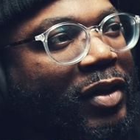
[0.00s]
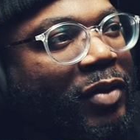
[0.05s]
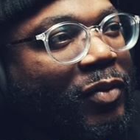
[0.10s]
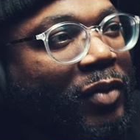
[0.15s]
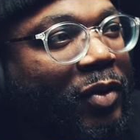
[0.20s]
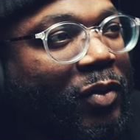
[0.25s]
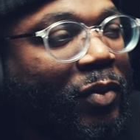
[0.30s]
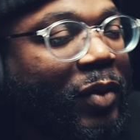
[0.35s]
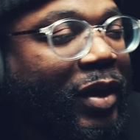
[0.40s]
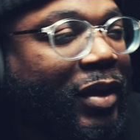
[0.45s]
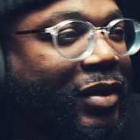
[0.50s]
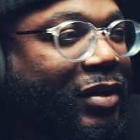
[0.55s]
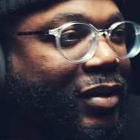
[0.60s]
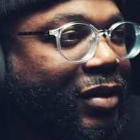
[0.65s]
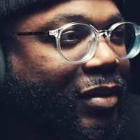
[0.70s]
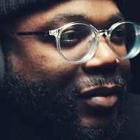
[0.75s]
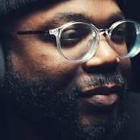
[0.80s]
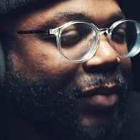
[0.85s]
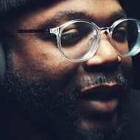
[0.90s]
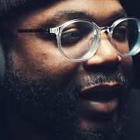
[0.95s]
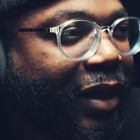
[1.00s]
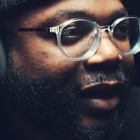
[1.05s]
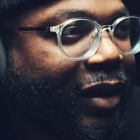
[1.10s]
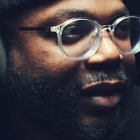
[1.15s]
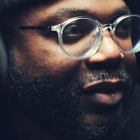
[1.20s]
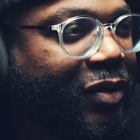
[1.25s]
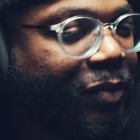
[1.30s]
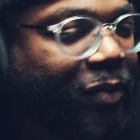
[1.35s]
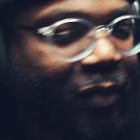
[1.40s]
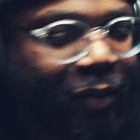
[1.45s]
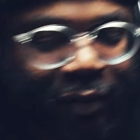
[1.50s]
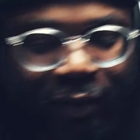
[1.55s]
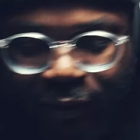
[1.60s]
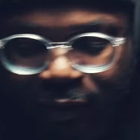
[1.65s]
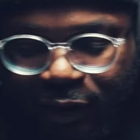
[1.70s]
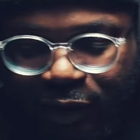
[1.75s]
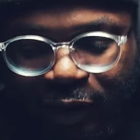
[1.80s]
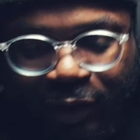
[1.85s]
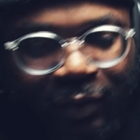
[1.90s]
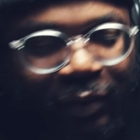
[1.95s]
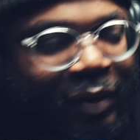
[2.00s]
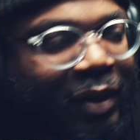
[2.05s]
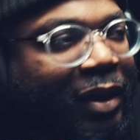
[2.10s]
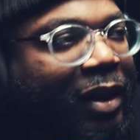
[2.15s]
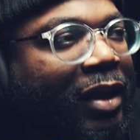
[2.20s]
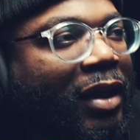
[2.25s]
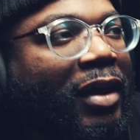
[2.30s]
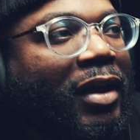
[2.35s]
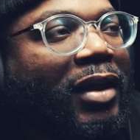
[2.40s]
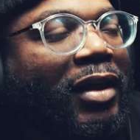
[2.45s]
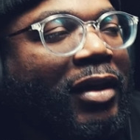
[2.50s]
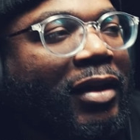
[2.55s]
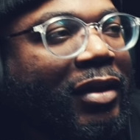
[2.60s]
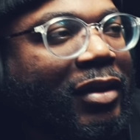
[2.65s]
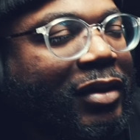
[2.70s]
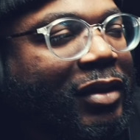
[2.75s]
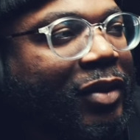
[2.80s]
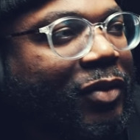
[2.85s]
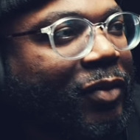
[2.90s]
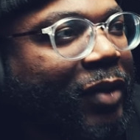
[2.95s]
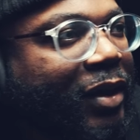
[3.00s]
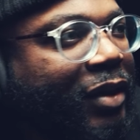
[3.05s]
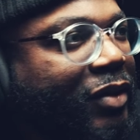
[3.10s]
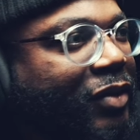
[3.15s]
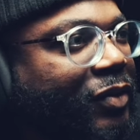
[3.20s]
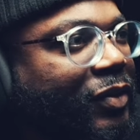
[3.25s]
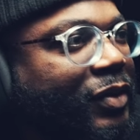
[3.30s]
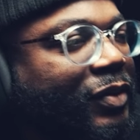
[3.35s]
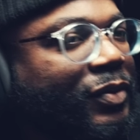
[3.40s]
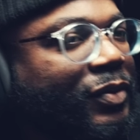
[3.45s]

request by a supporter of the show. Let's get right into it.